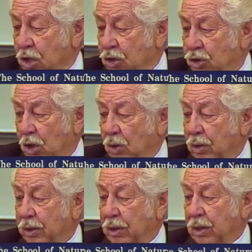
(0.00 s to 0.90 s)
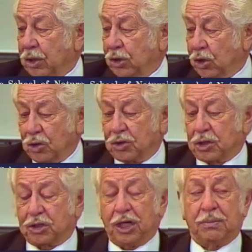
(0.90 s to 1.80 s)
So use
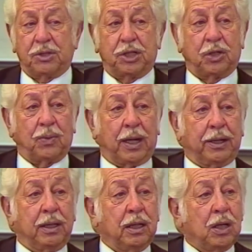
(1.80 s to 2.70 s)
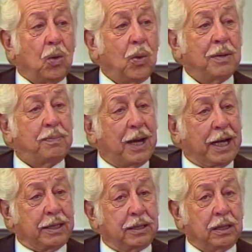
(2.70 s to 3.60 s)
steam distilled water, one
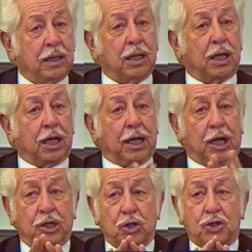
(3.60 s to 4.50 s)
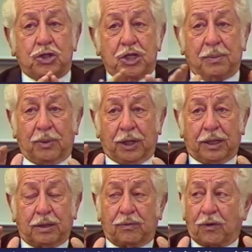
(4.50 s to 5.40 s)
pint. Now you simmer
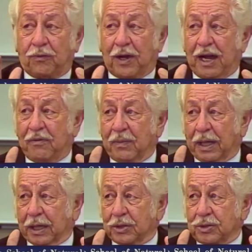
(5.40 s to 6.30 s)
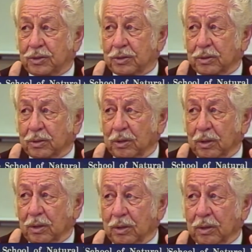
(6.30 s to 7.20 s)
it for five minutes,
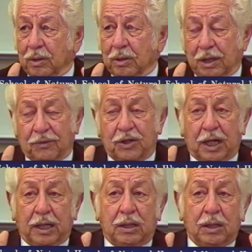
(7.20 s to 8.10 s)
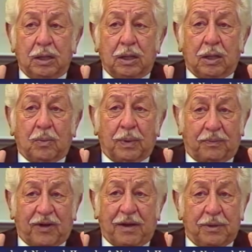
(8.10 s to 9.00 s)
give or take,
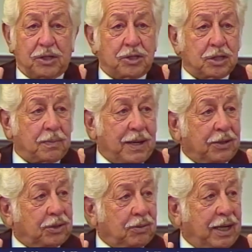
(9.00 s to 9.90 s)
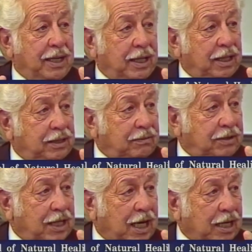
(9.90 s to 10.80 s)
but five minutes is about the right length of
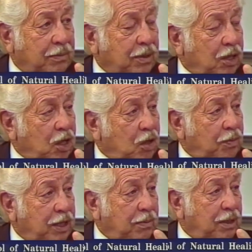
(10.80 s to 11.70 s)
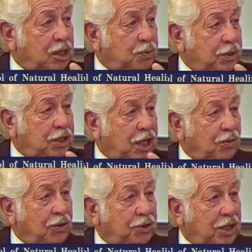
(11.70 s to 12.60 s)
time, but it must be done
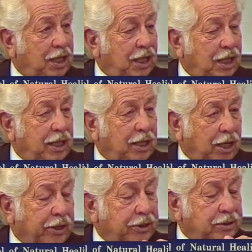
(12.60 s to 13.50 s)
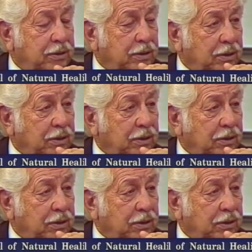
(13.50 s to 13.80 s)
with the lid on it.